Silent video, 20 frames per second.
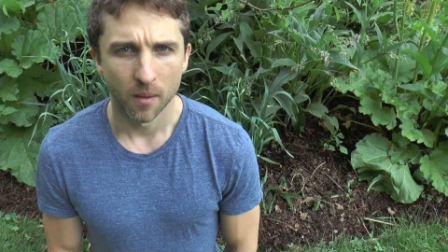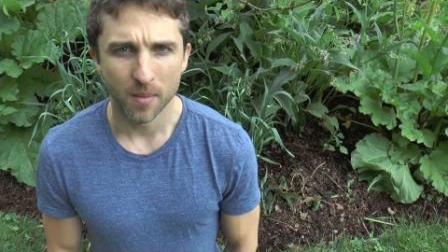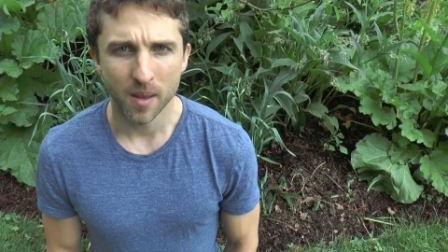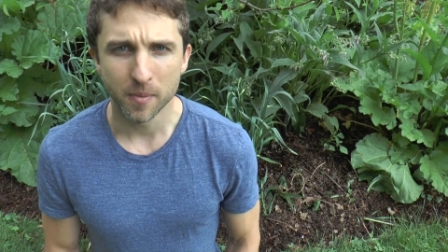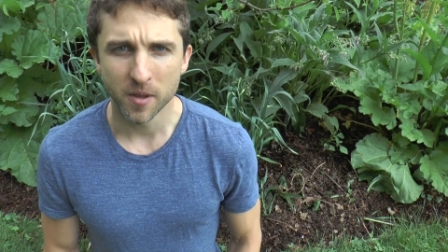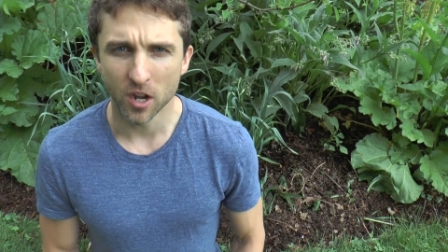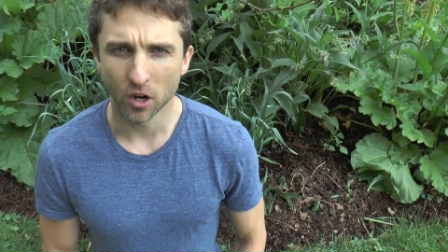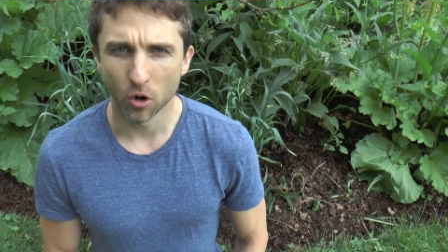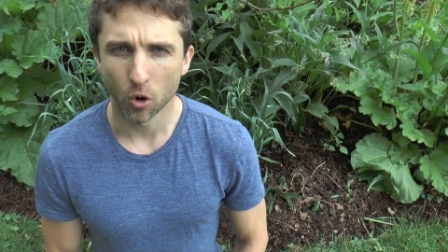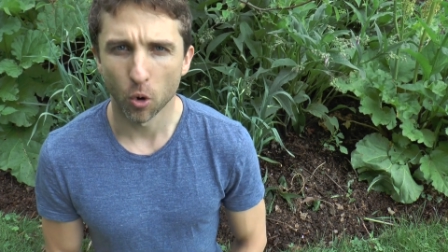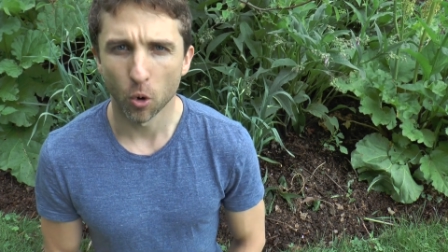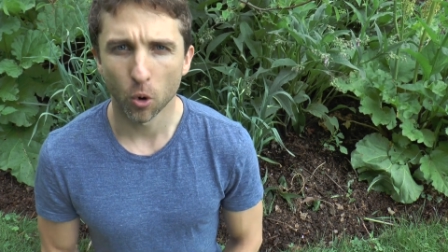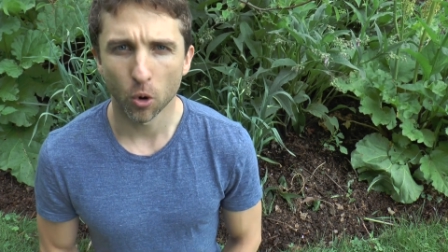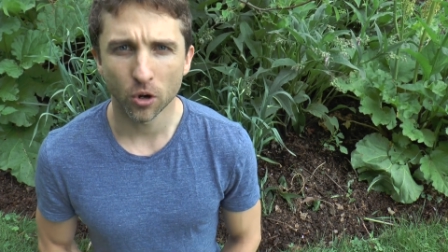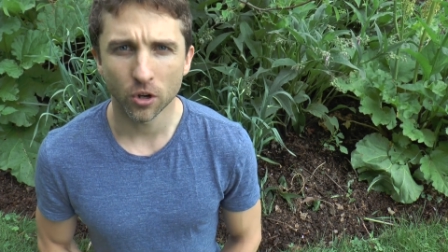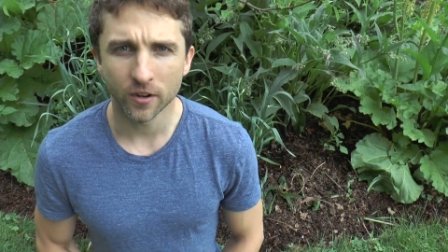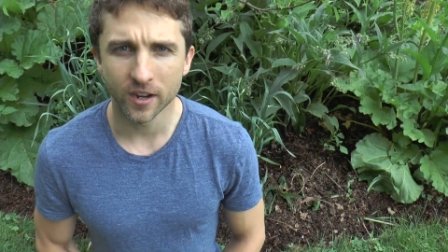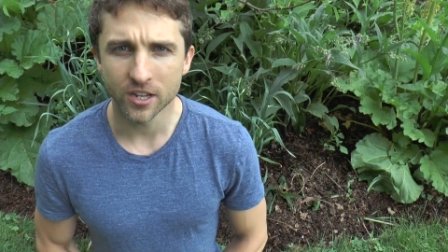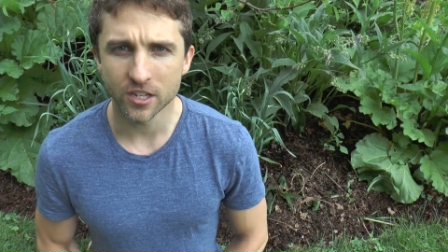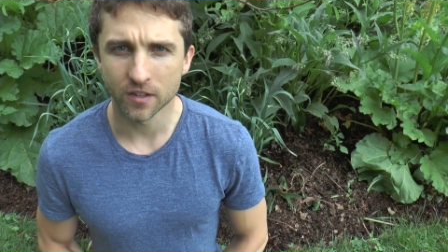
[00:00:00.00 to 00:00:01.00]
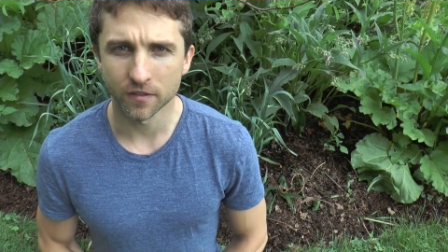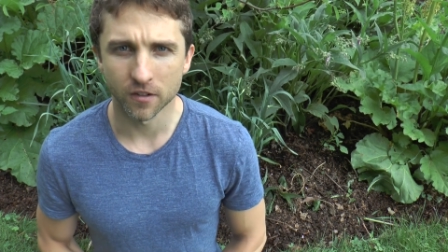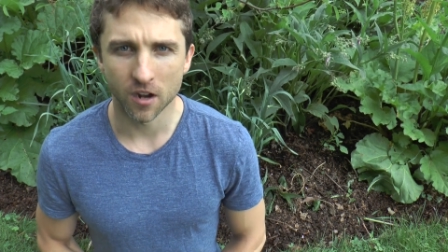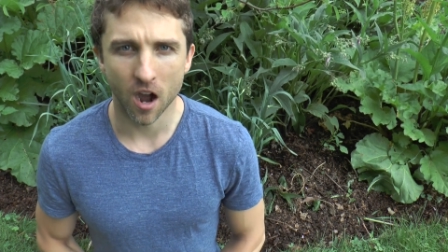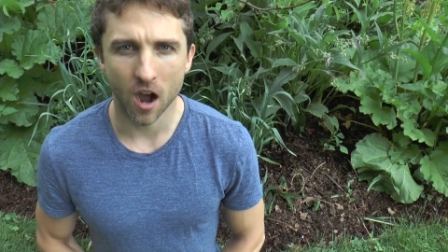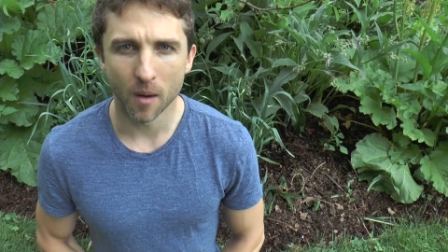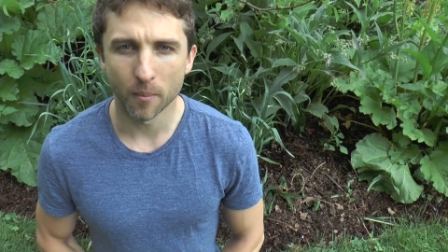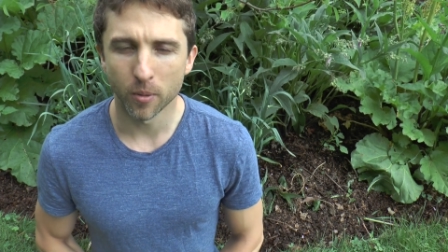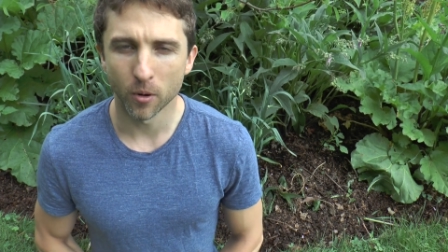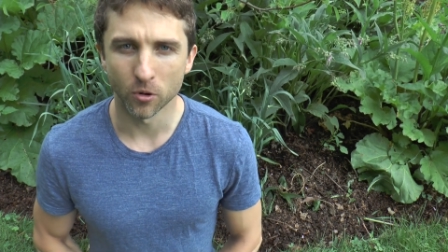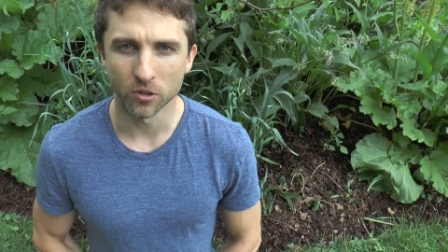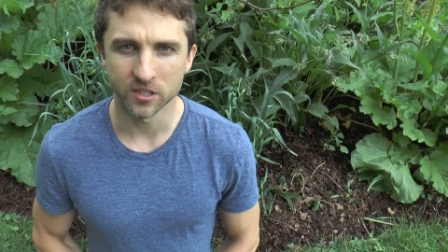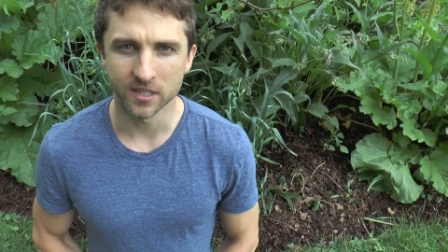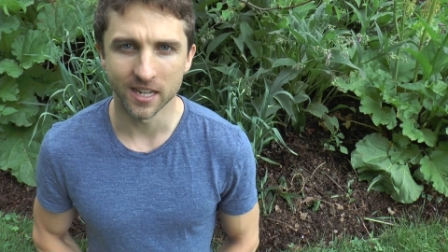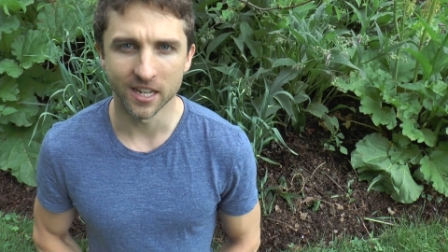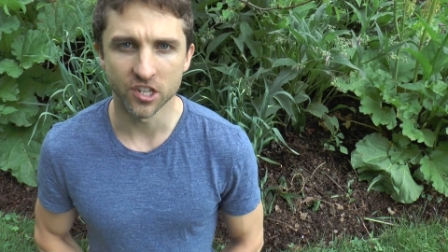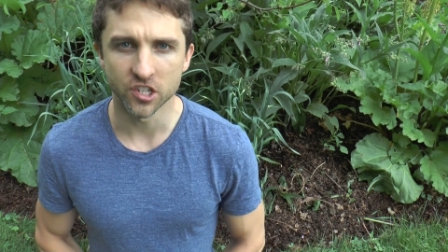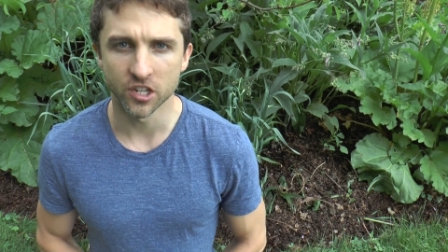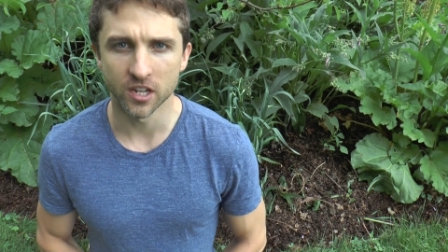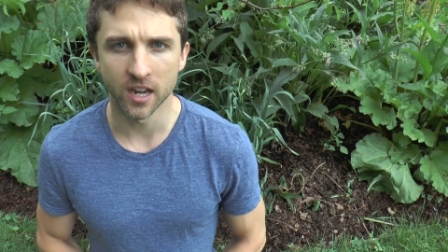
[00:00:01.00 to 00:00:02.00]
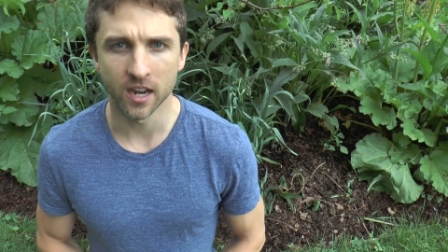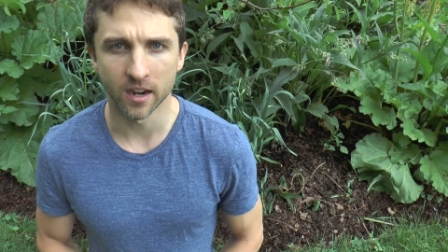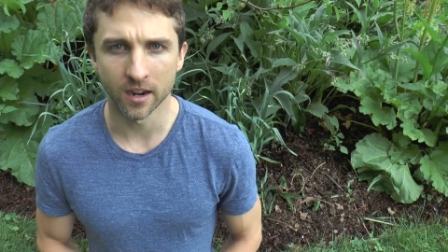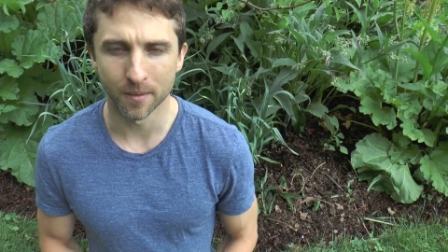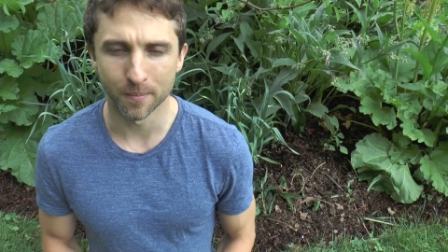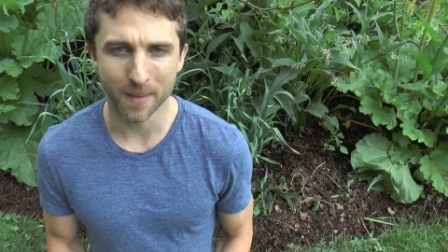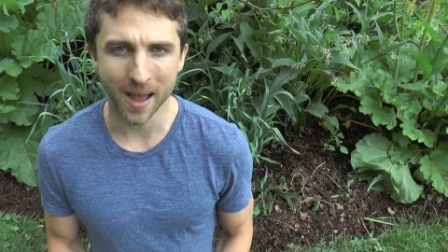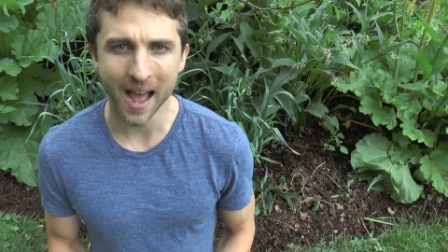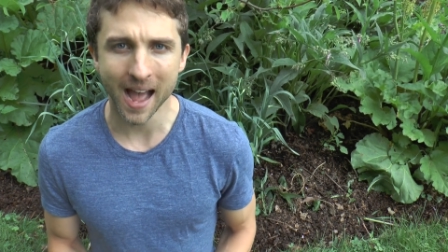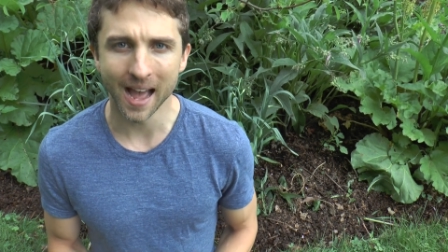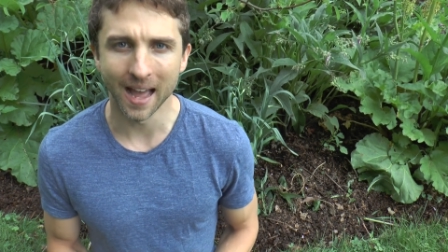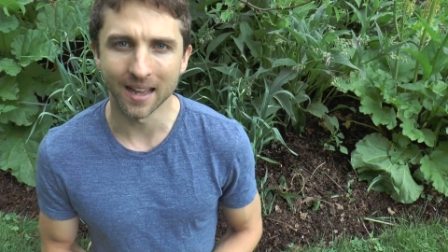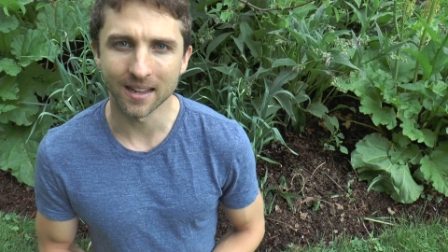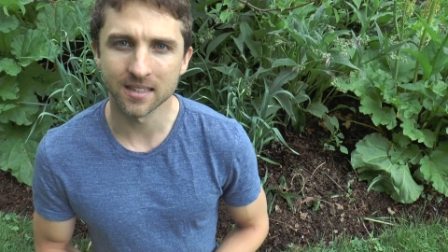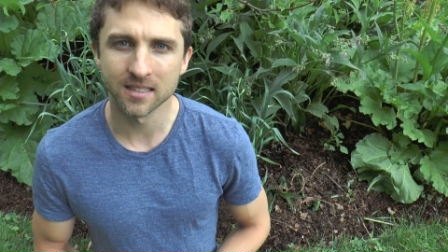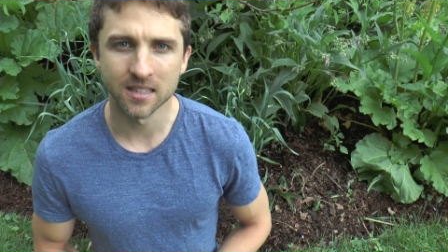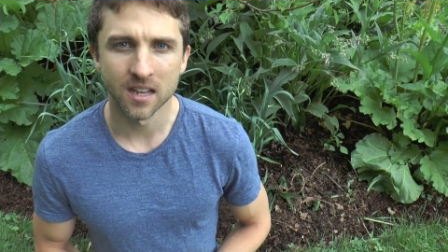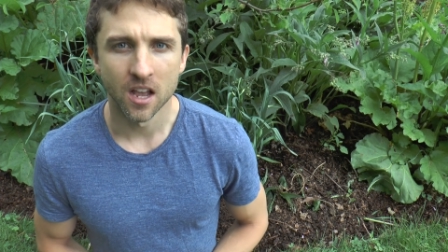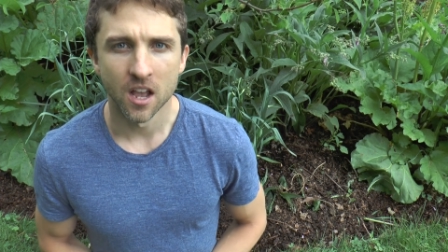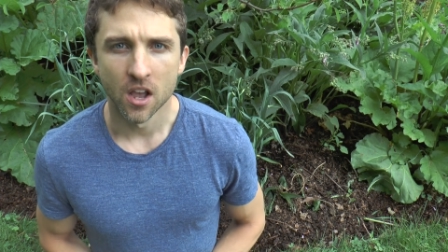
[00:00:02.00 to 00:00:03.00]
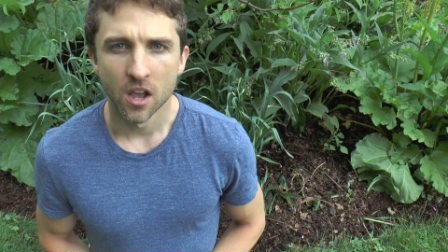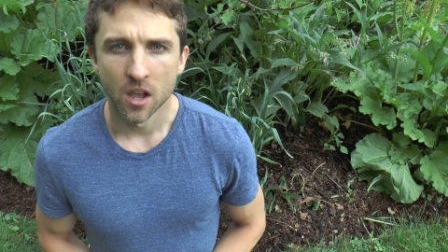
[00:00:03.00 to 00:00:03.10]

maybe a quarter inch of compost each year max,